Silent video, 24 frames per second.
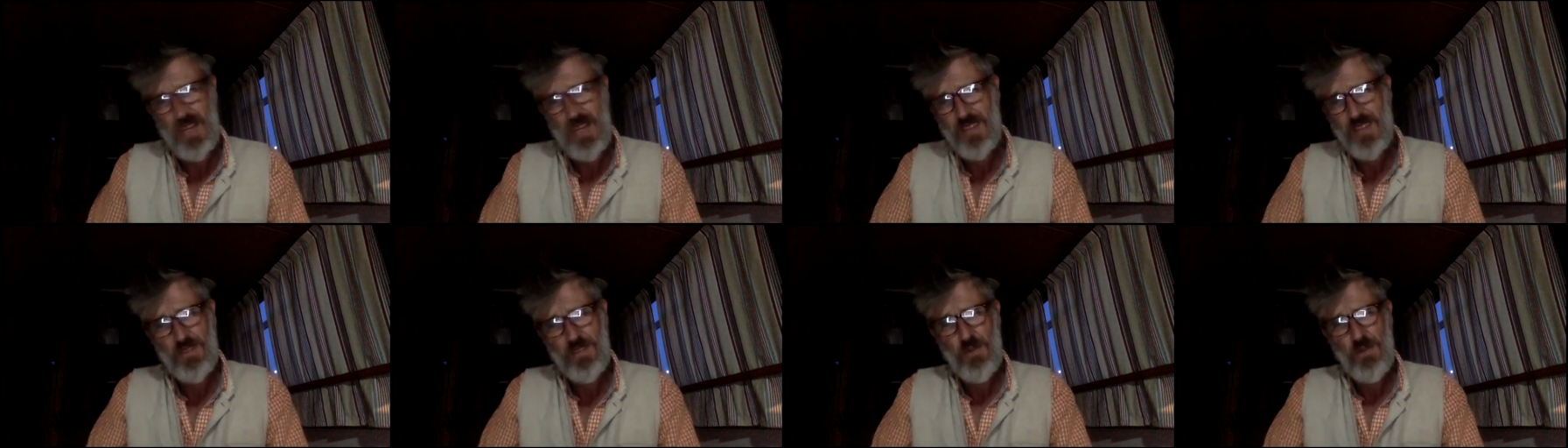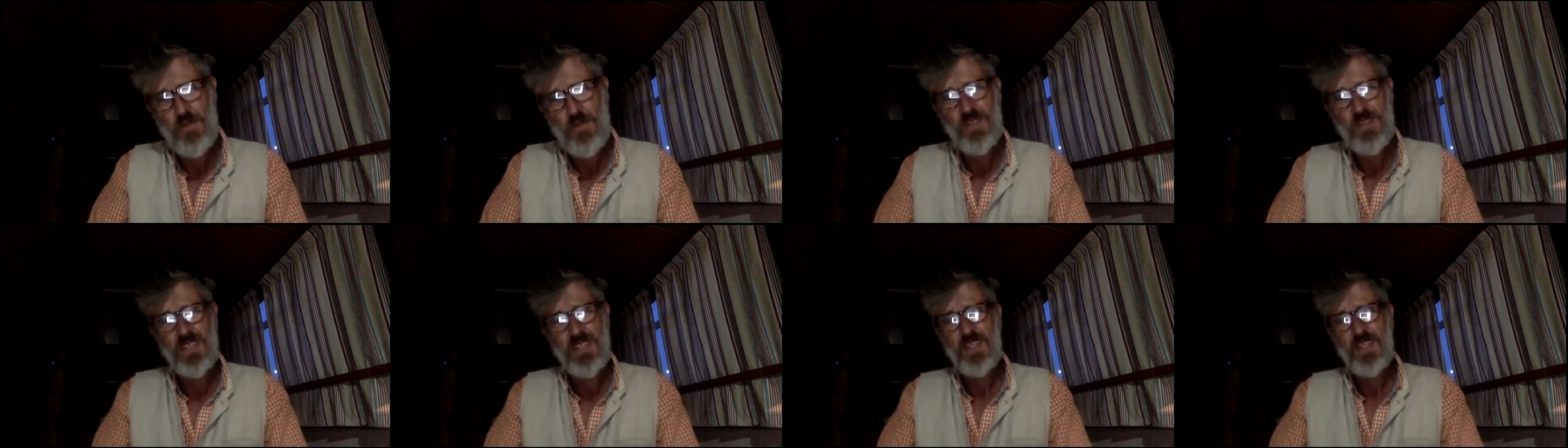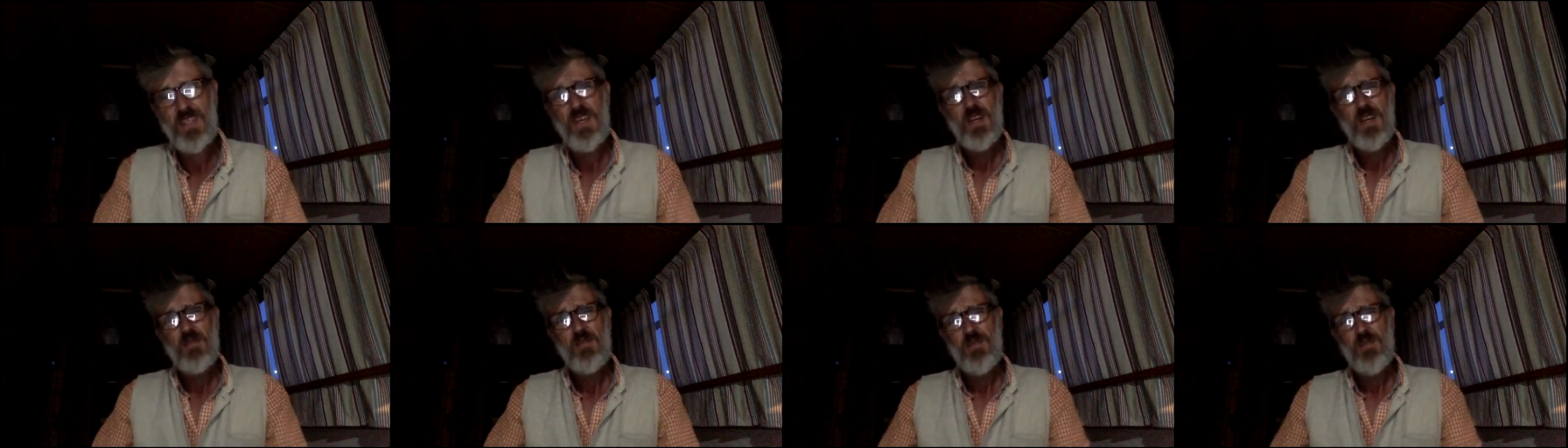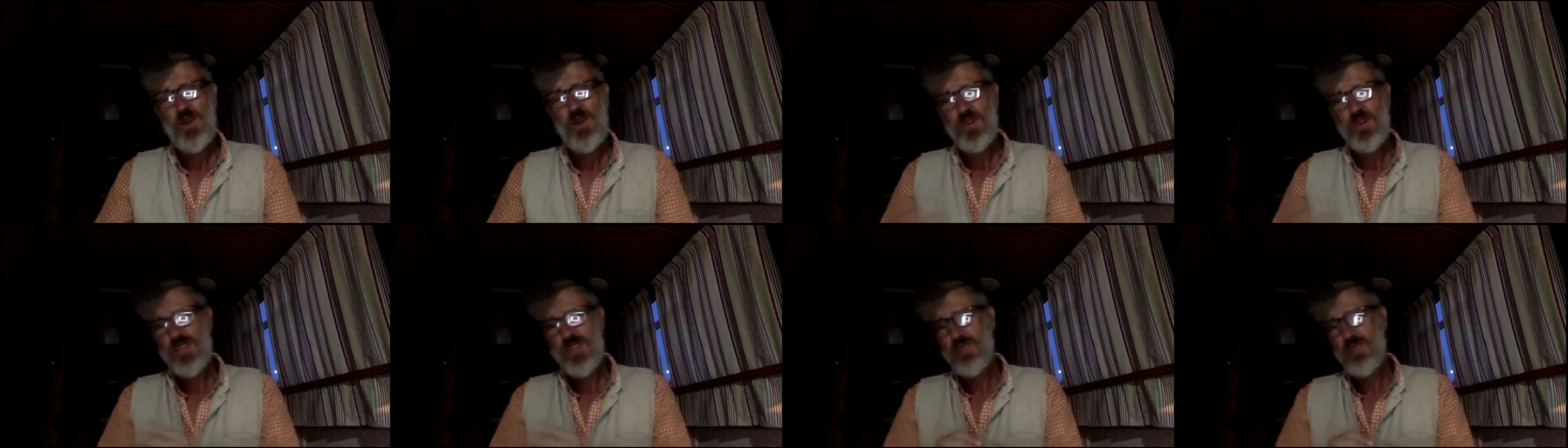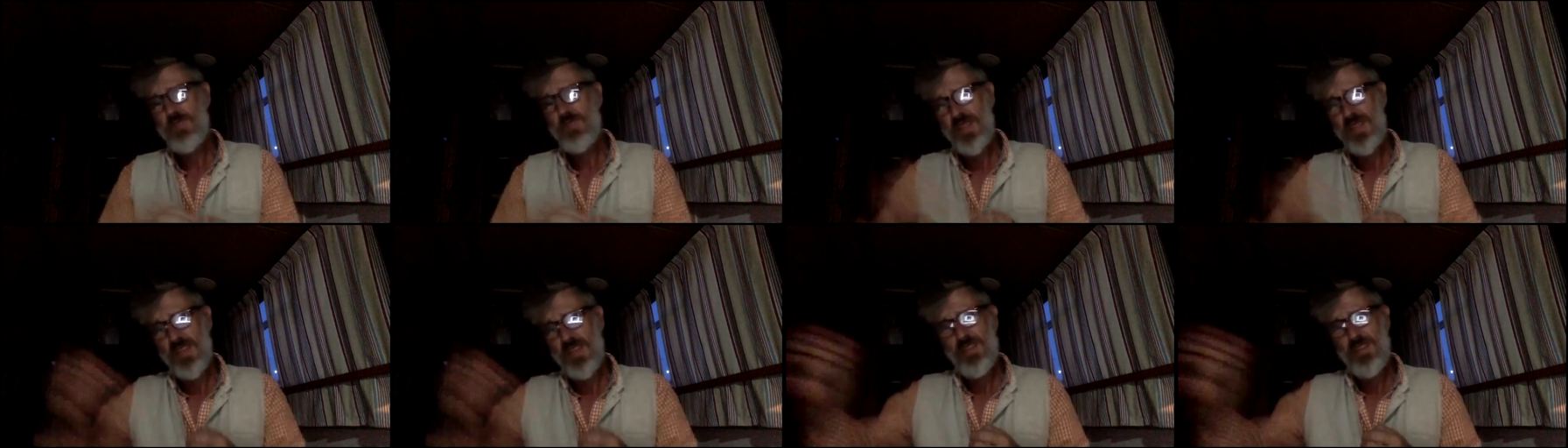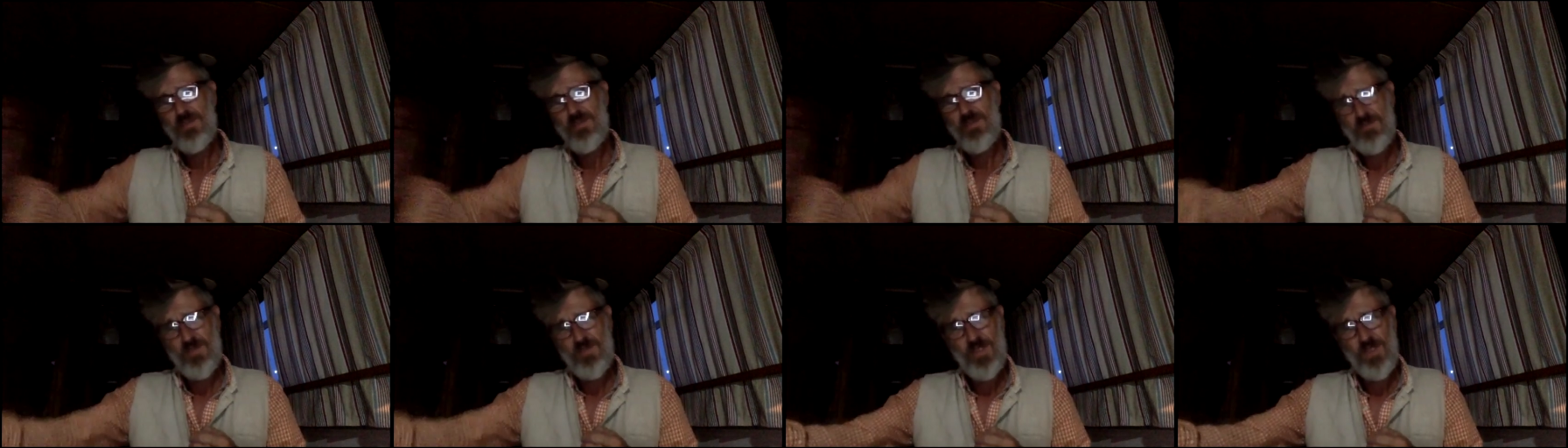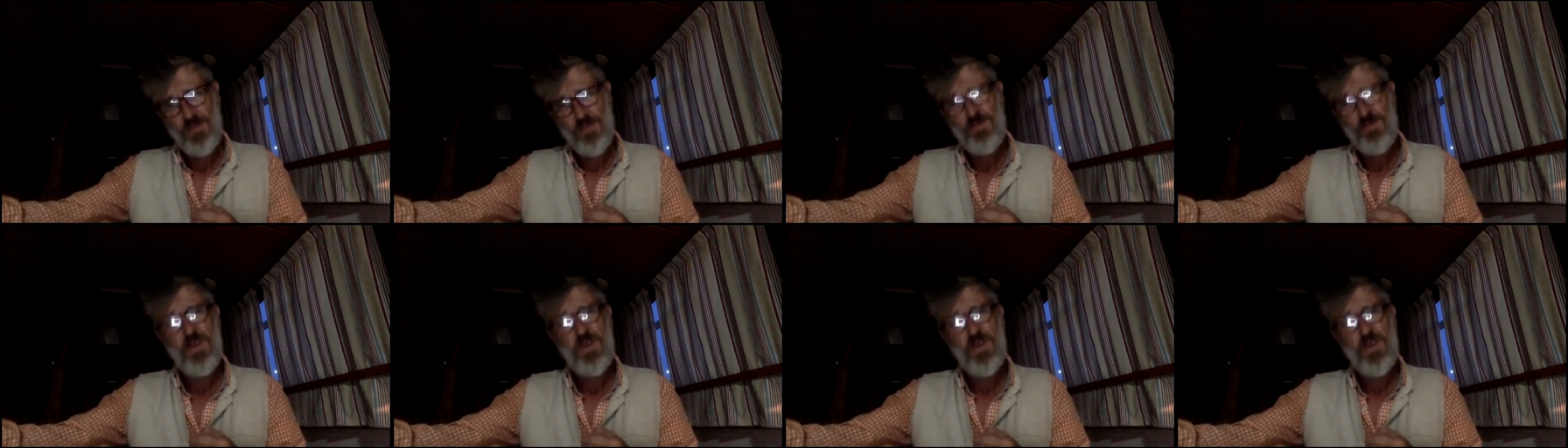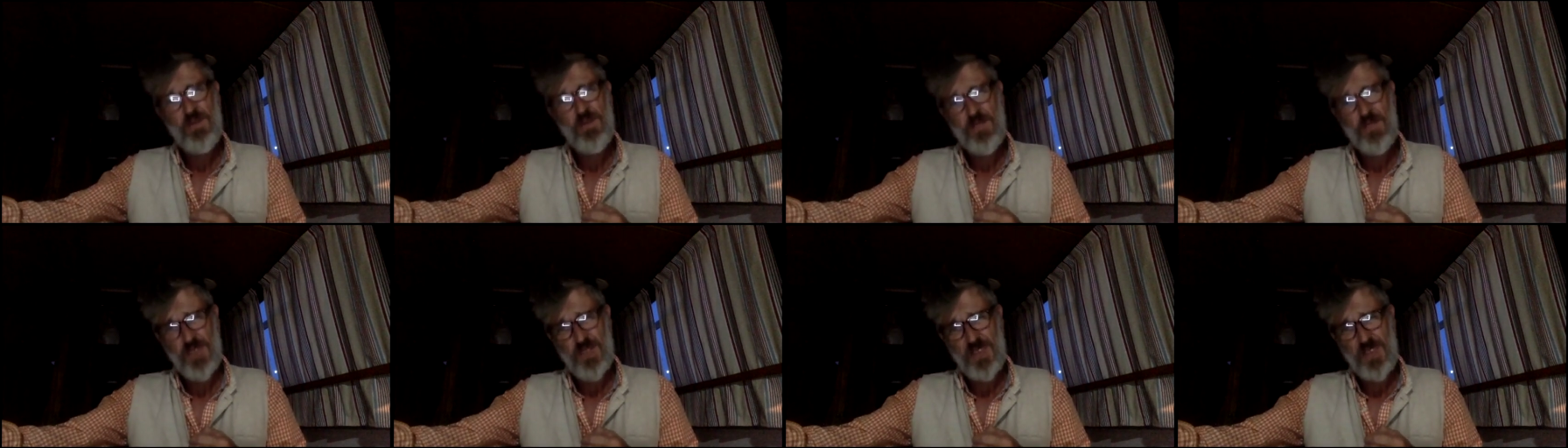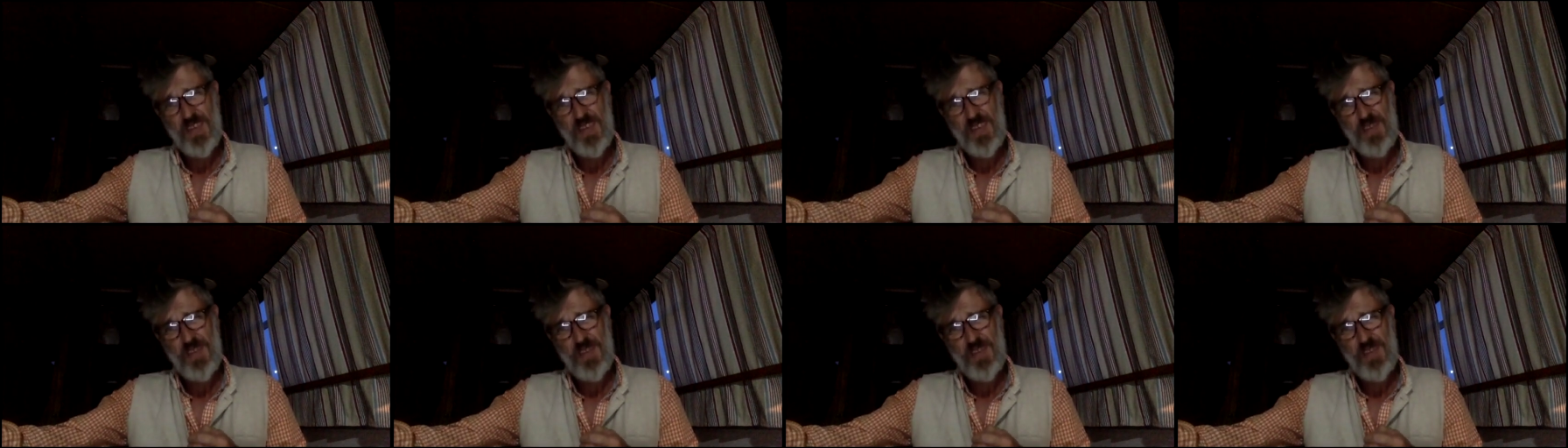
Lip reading: So obviously Mars could be further than that,